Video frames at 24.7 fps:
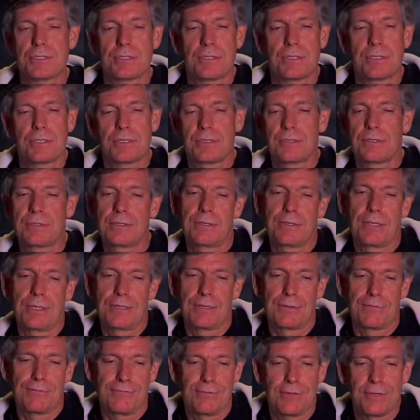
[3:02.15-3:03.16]

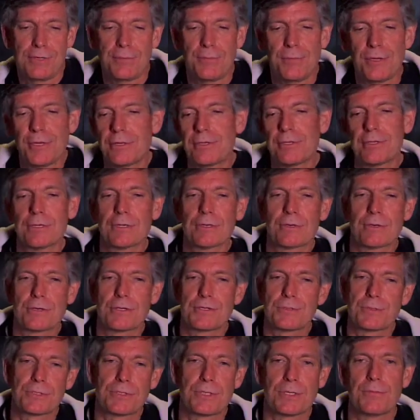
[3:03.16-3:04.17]
and fundamentally, of
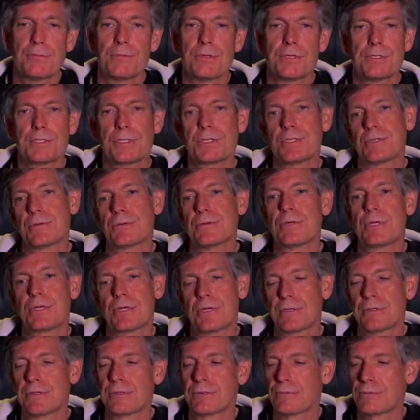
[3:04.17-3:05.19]
course, what that means is that we
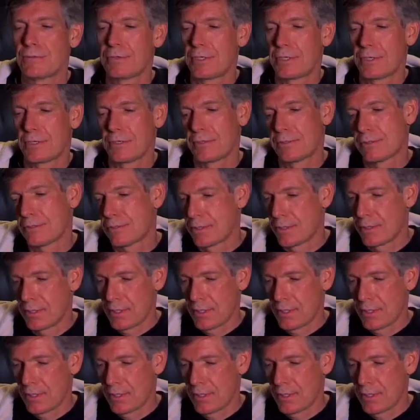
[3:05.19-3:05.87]
can